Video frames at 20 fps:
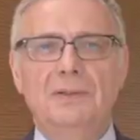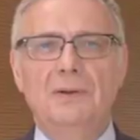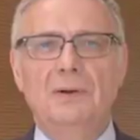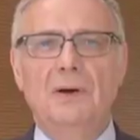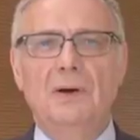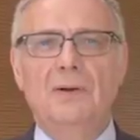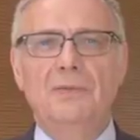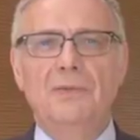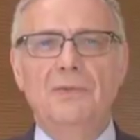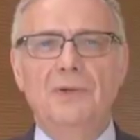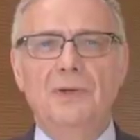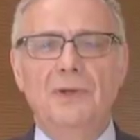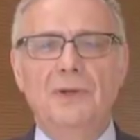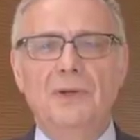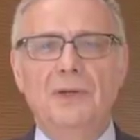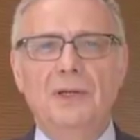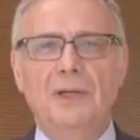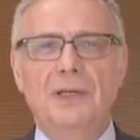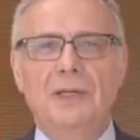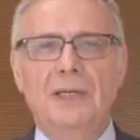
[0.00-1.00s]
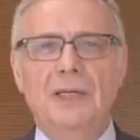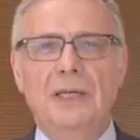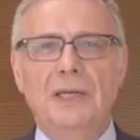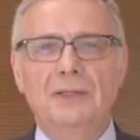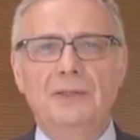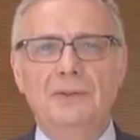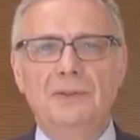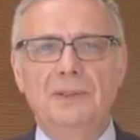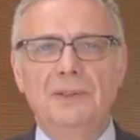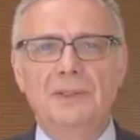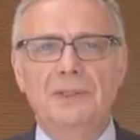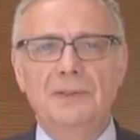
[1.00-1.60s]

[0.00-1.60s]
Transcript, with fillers: of the canonic